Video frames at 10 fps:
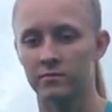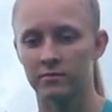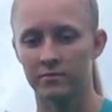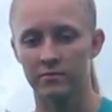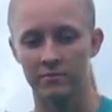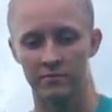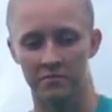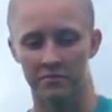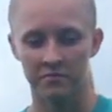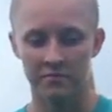
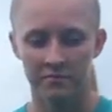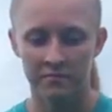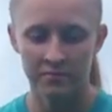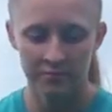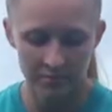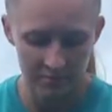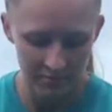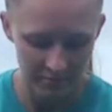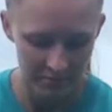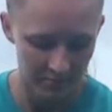
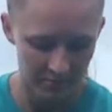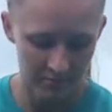(silent)